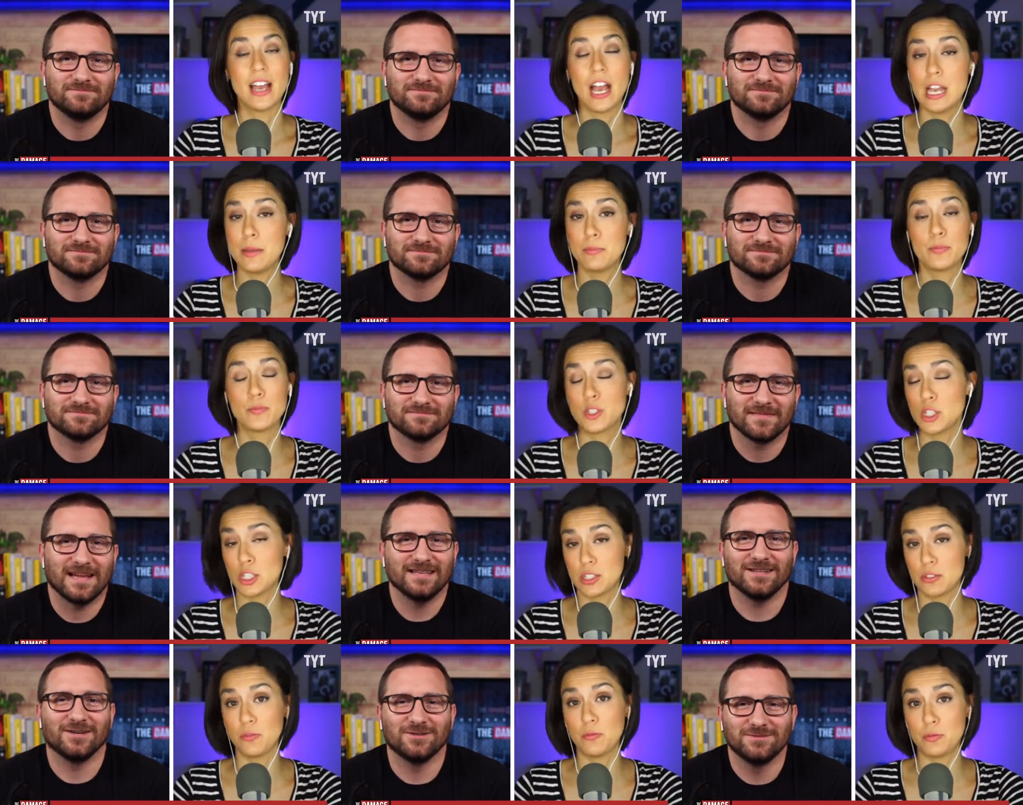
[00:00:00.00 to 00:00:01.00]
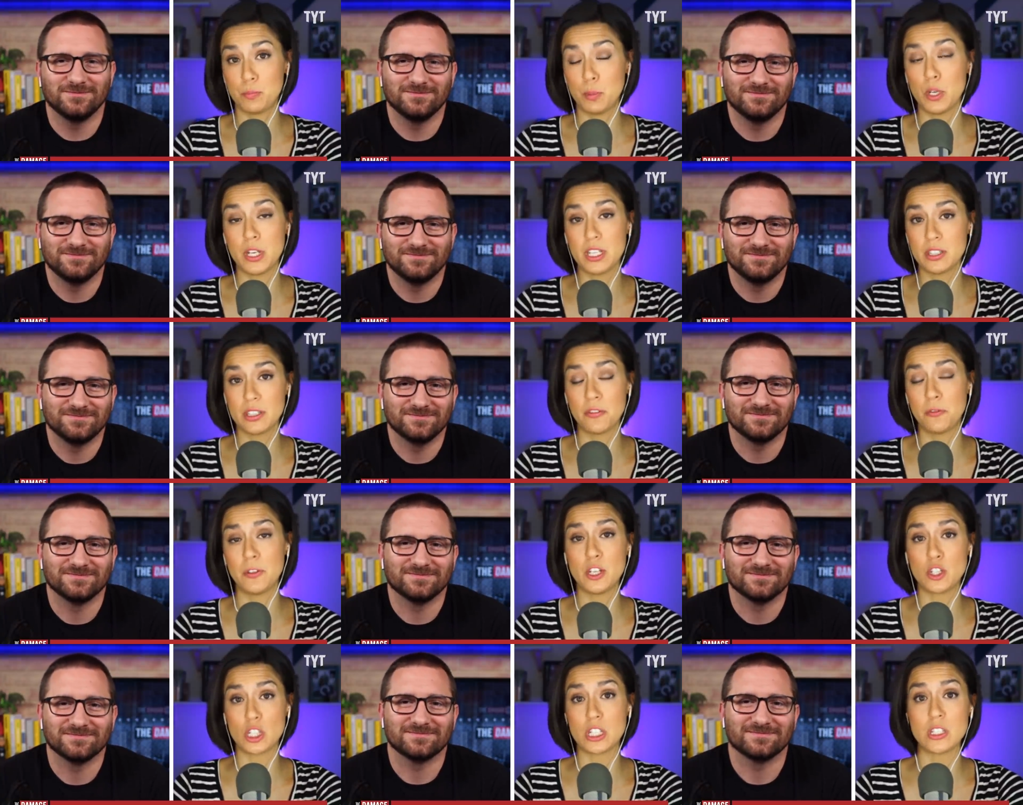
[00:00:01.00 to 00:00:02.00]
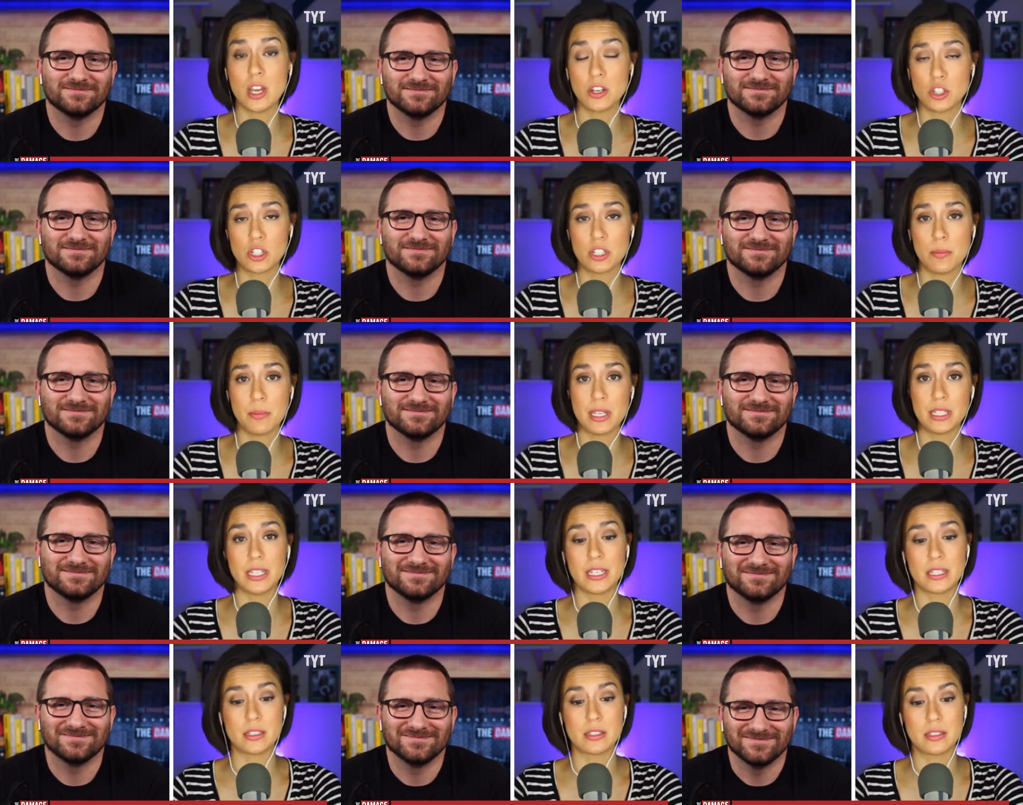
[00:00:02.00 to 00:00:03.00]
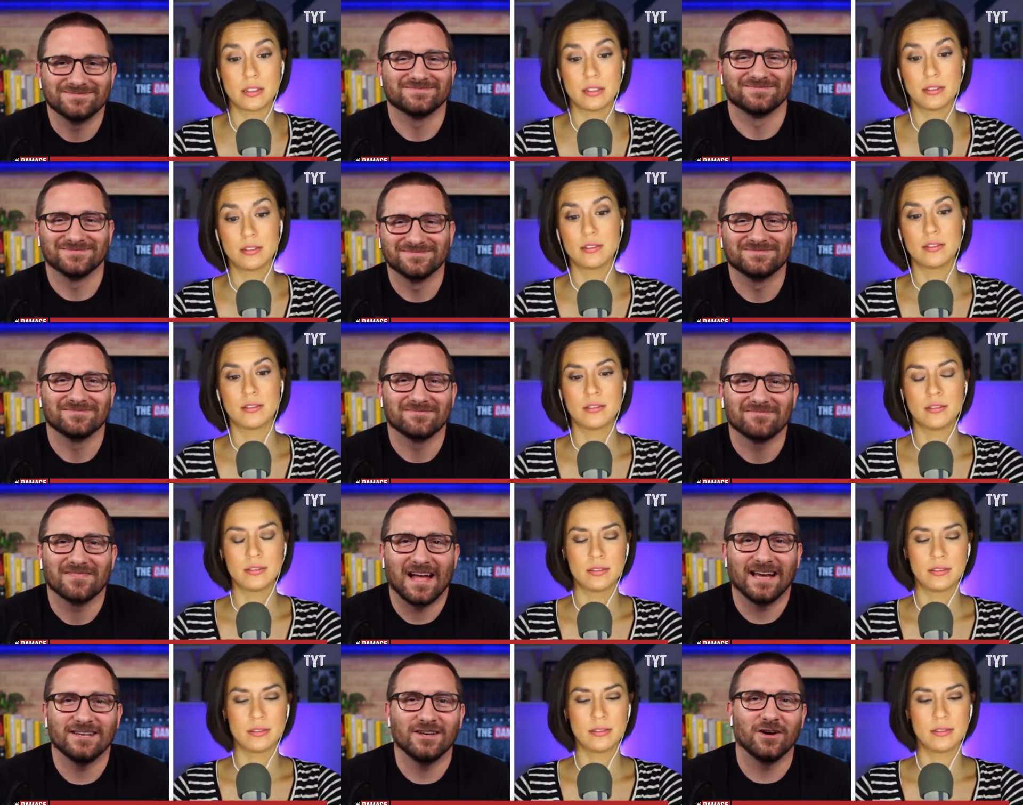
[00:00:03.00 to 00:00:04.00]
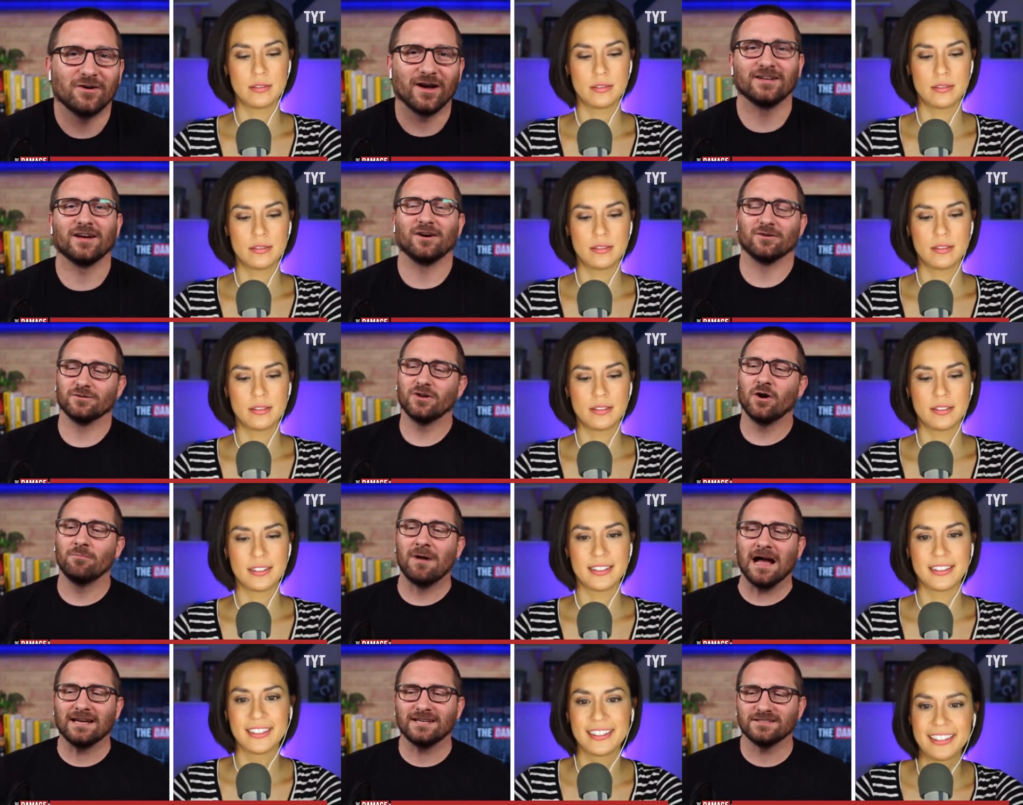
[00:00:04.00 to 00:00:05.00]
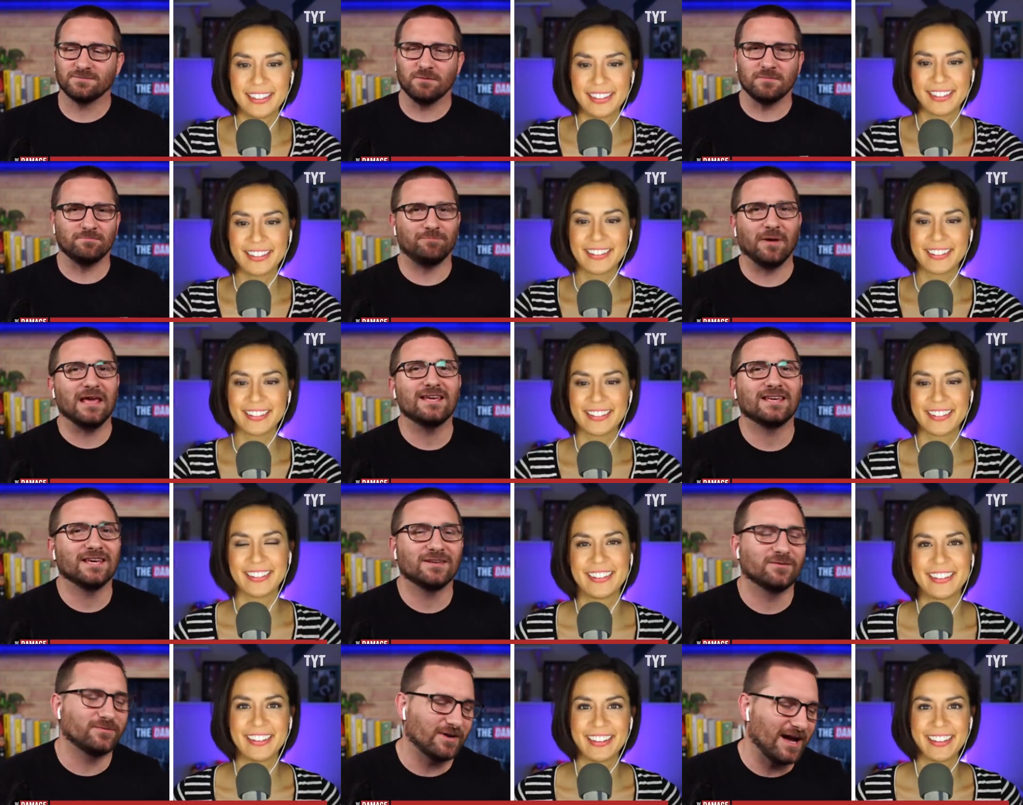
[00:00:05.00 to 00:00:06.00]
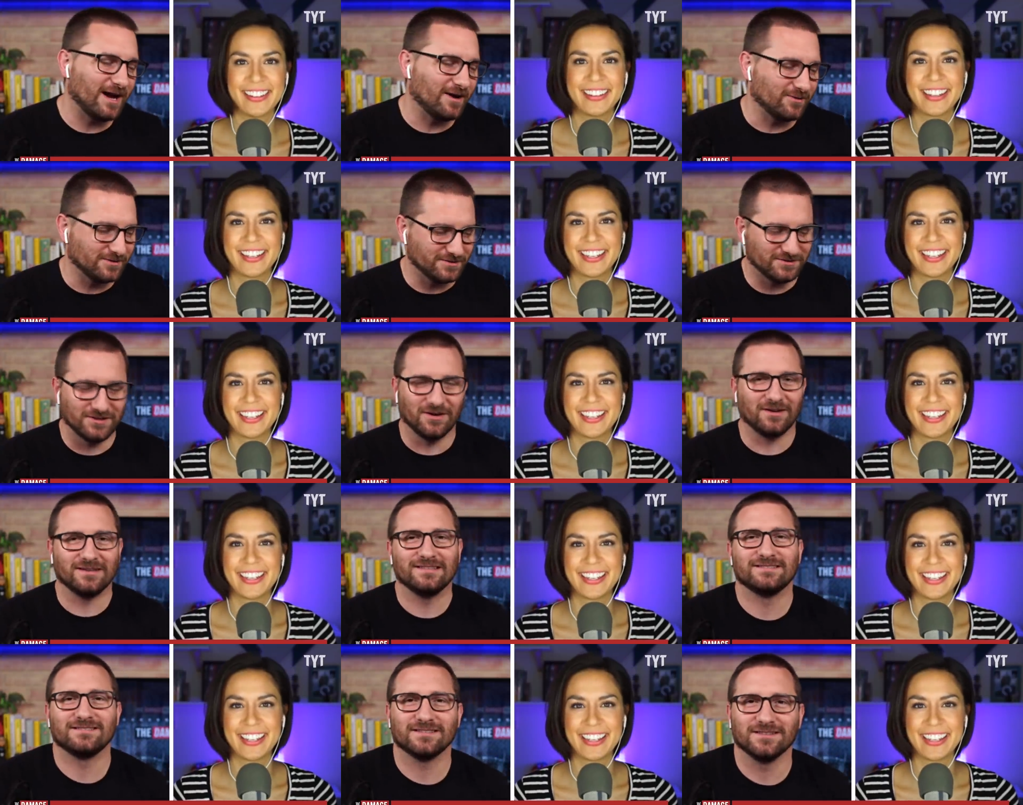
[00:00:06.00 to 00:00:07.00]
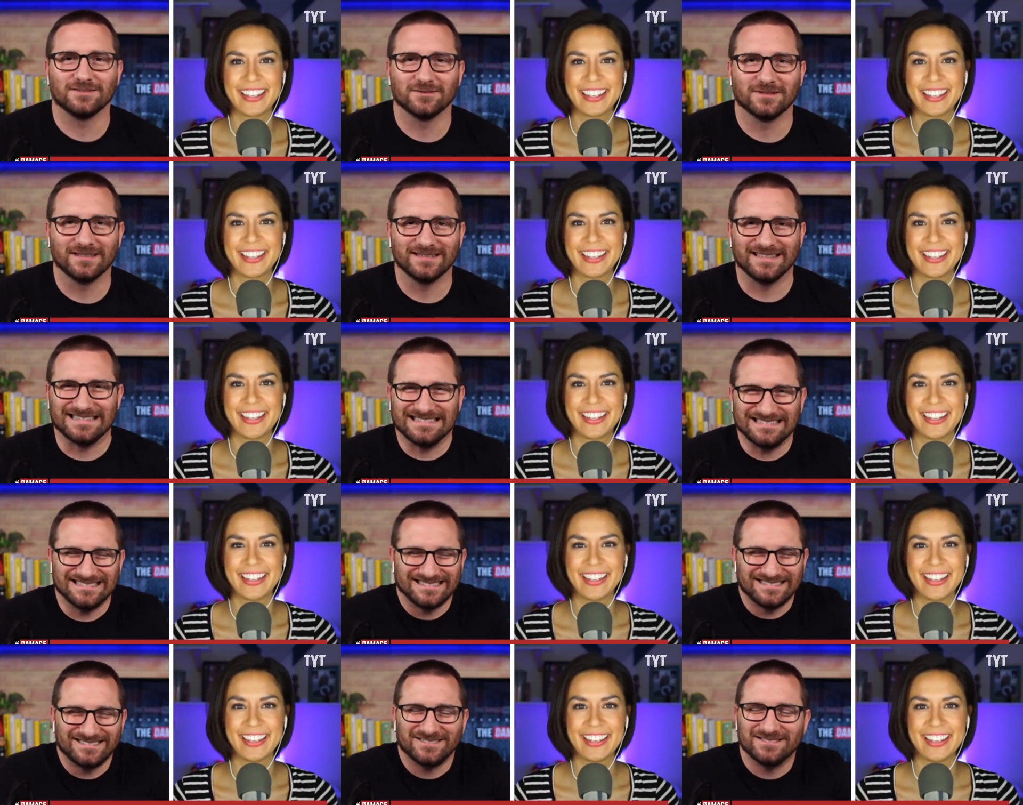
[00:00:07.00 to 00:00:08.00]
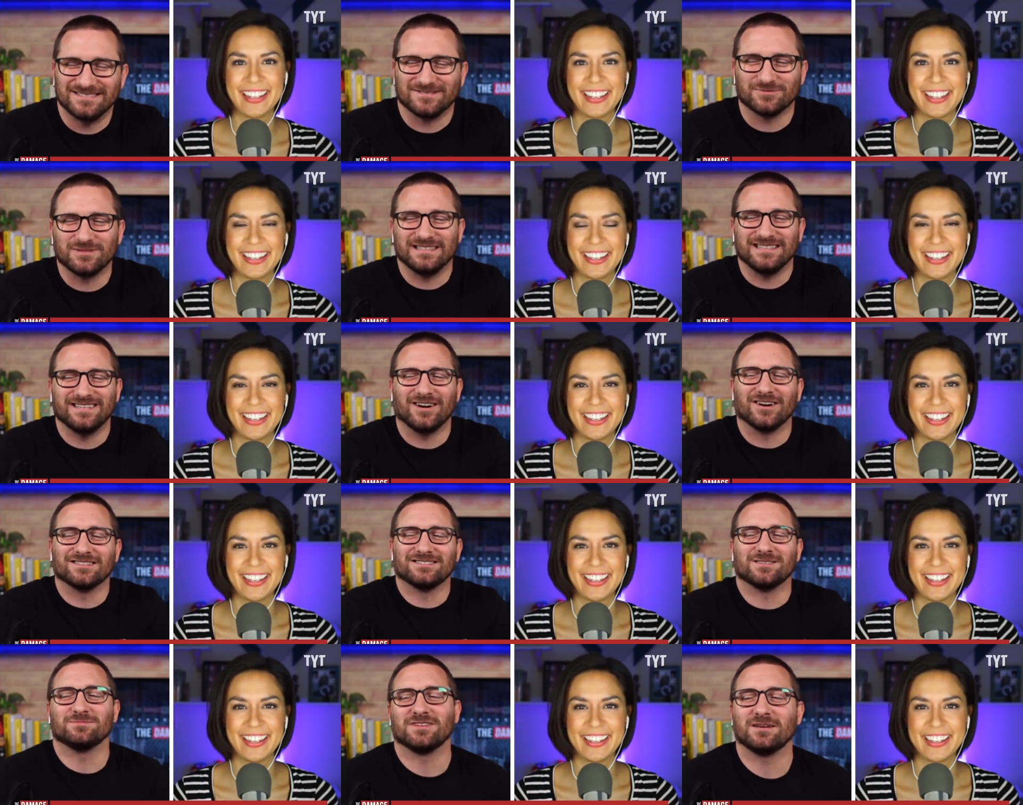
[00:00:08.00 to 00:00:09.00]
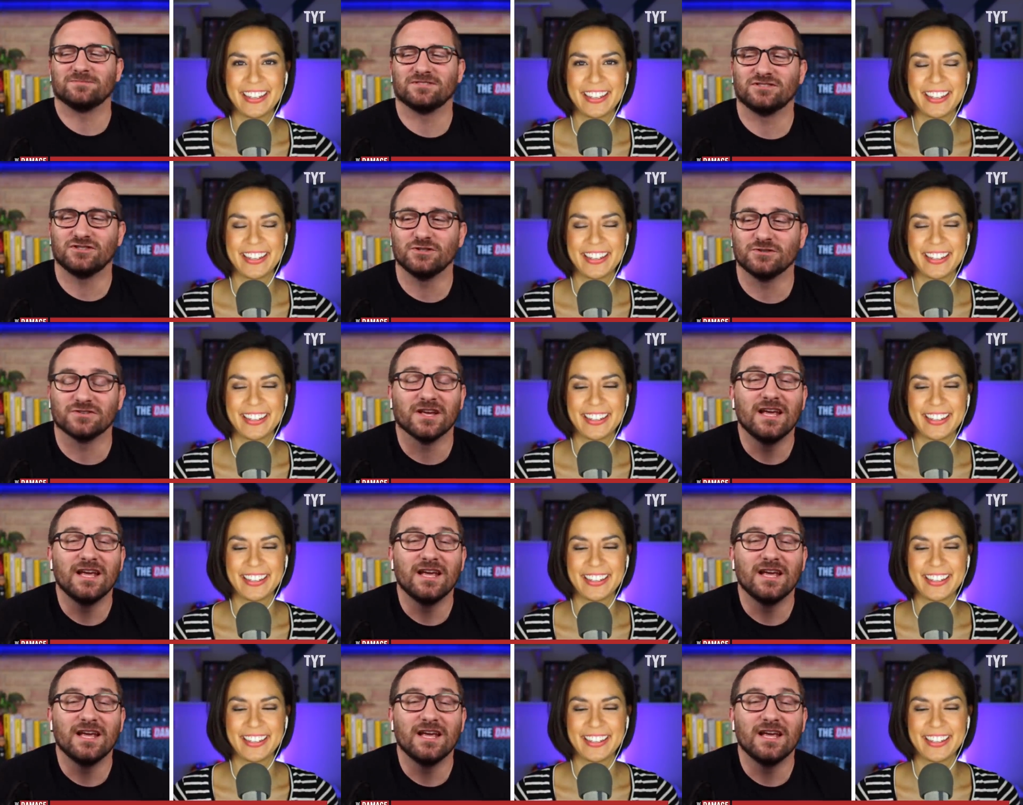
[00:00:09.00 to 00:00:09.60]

Speaker 1: I'm just Hello. putting the finishing touches on my list.
Speaker 2: I know, I know. No, mine has been baking for hours. No, it's literally like, oh, it's really hard sometimes to choose.